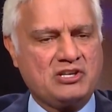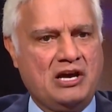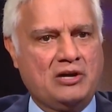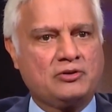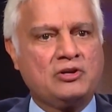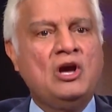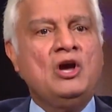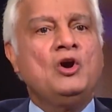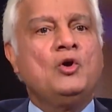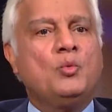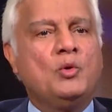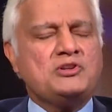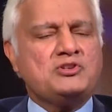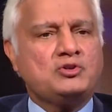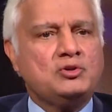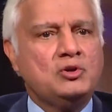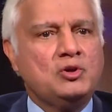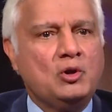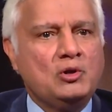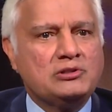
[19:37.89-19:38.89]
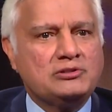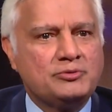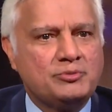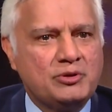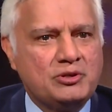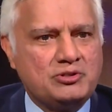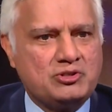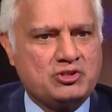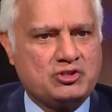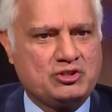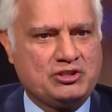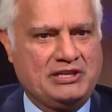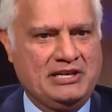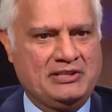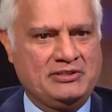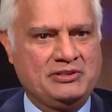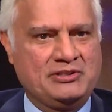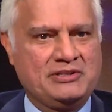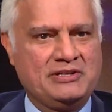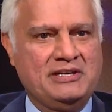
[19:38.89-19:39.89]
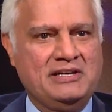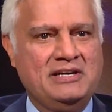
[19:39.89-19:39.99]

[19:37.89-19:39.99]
out. What's going to hold the roots together?